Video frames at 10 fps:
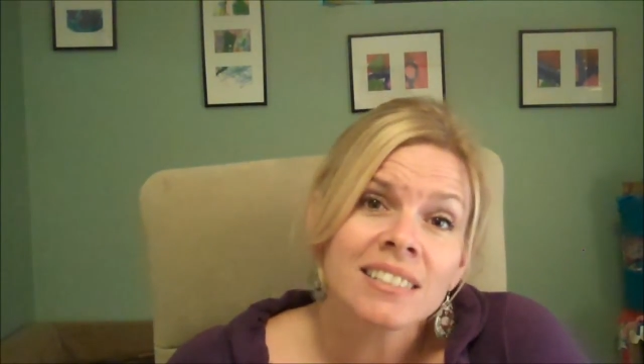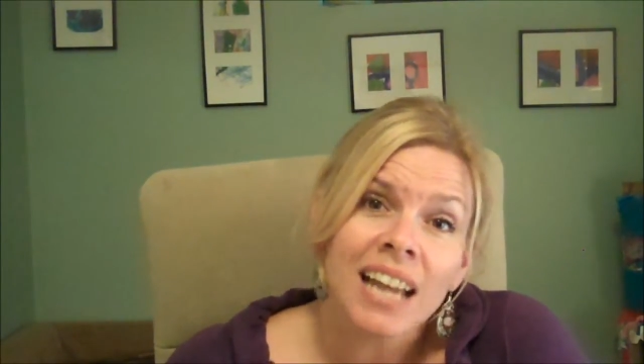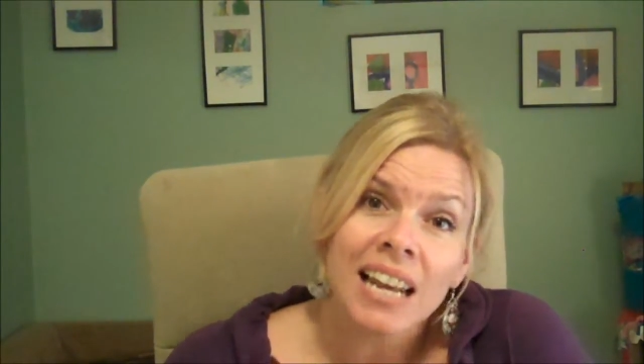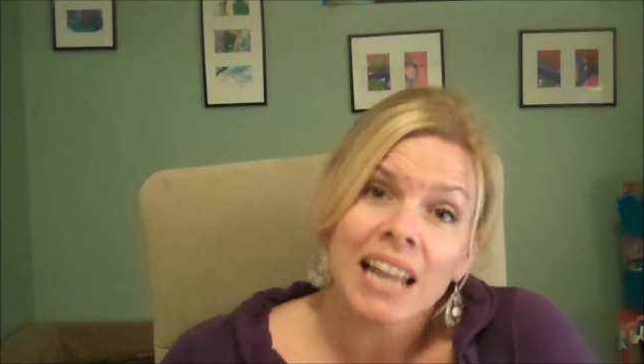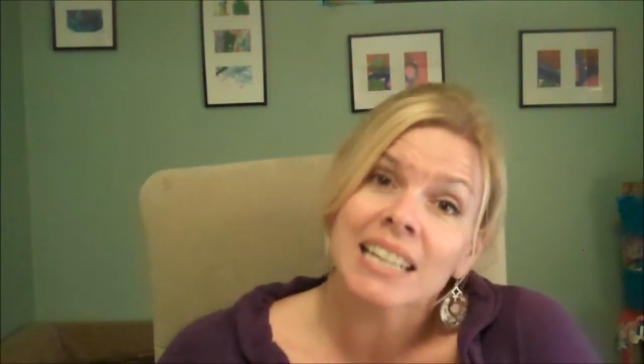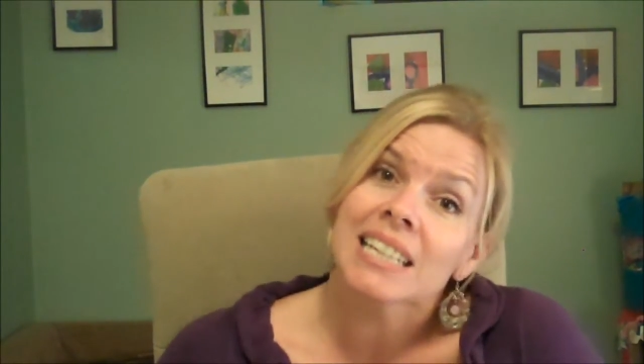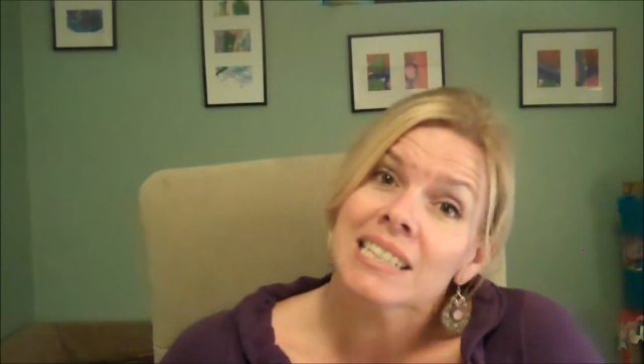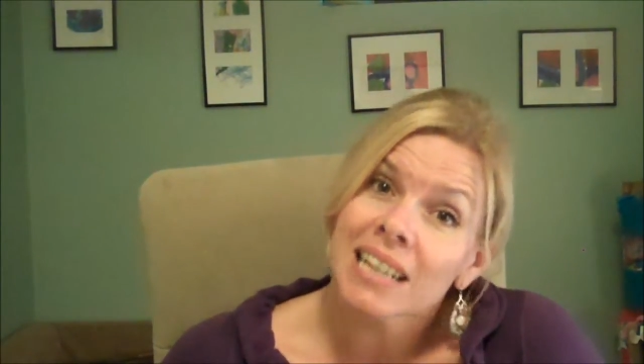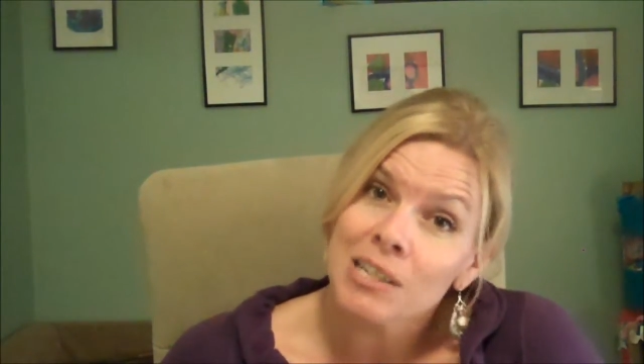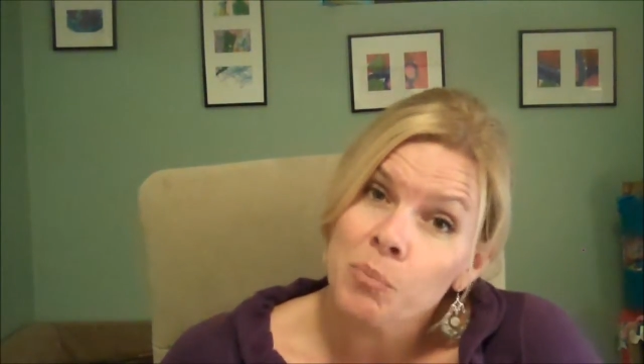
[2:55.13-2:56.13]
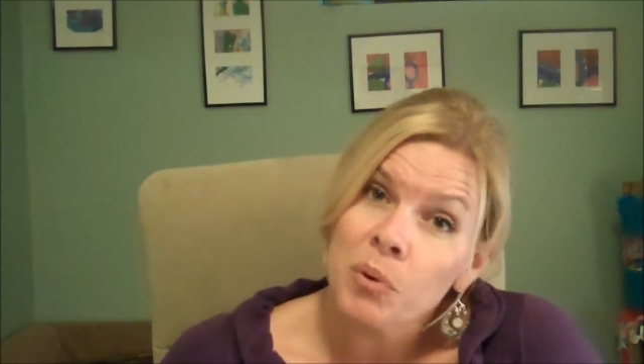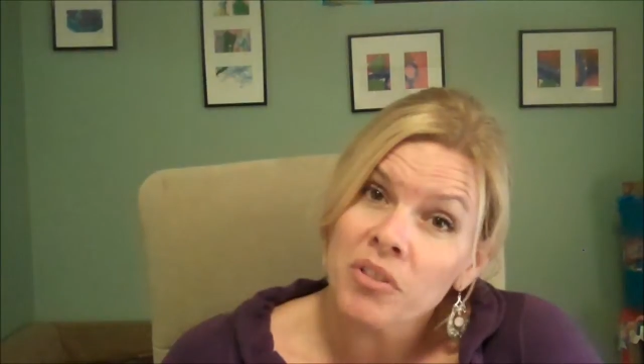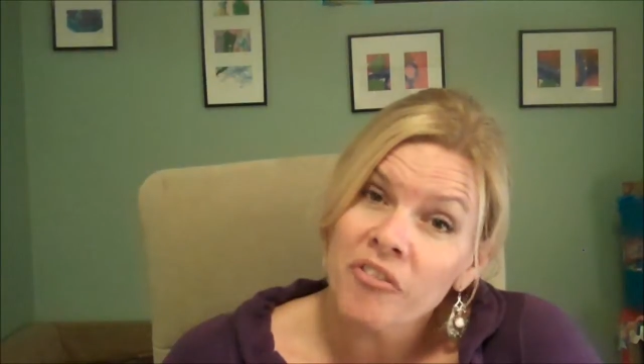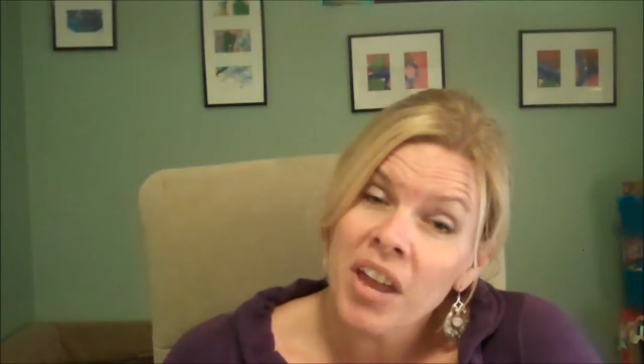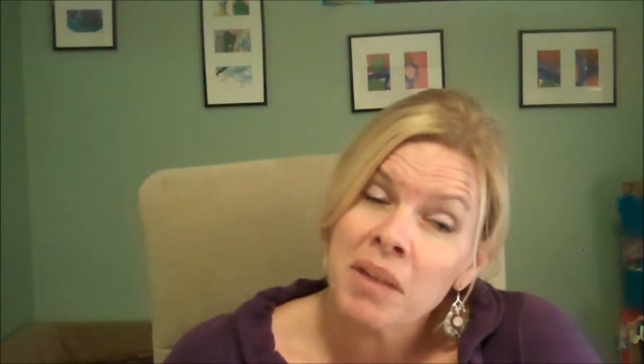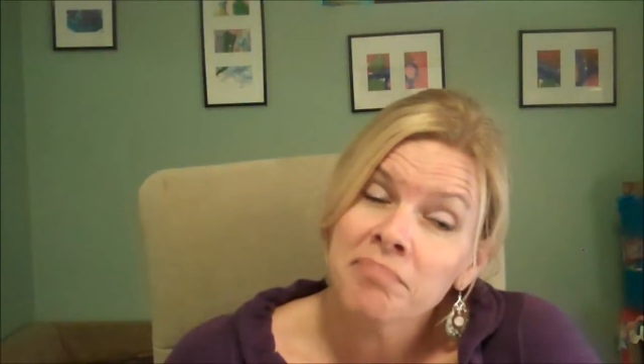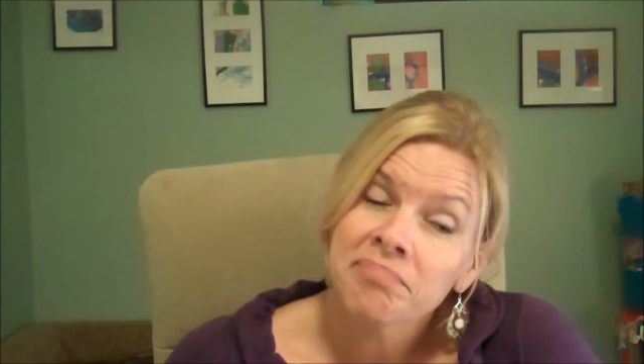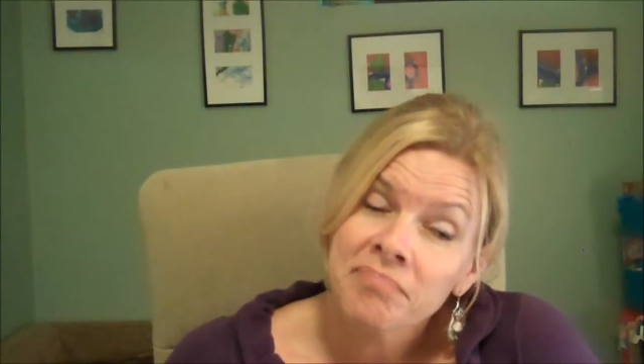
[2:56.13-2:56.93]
Got a lot of kids, got to support the fan.